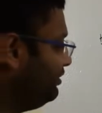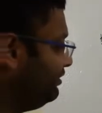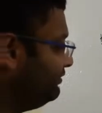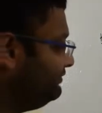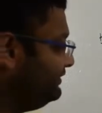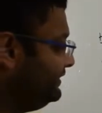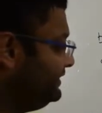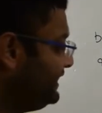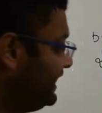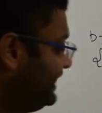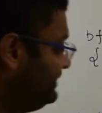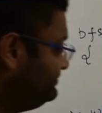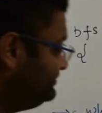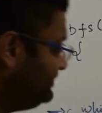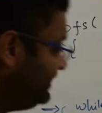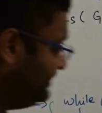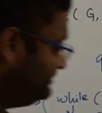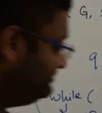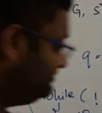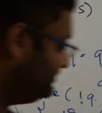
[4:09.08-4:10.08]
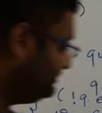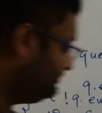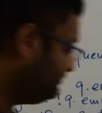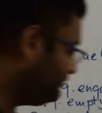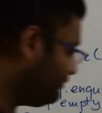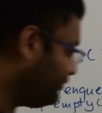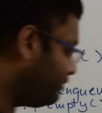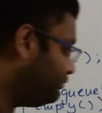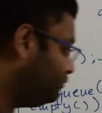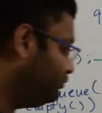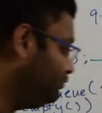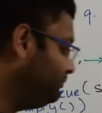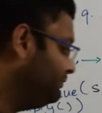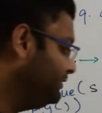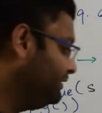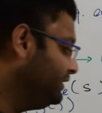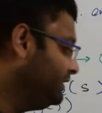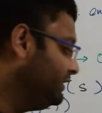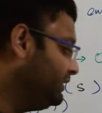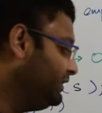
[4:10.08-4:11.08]
V times, and this for loop
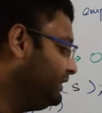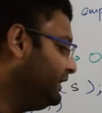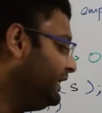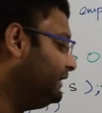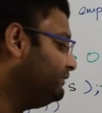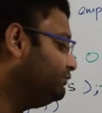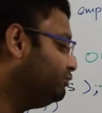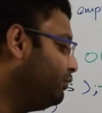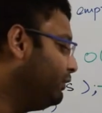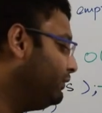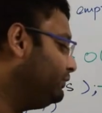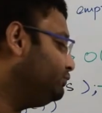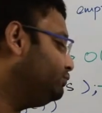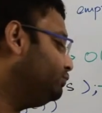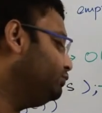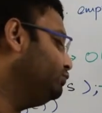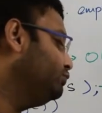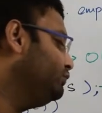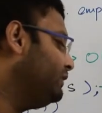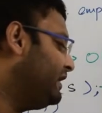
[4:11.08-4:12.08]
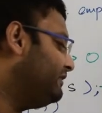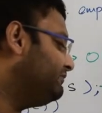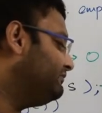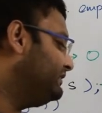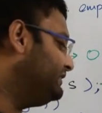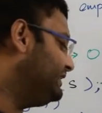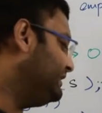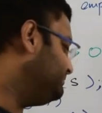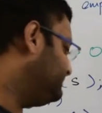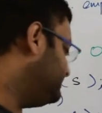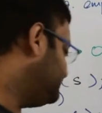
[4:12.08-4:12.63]
is going to do, every time this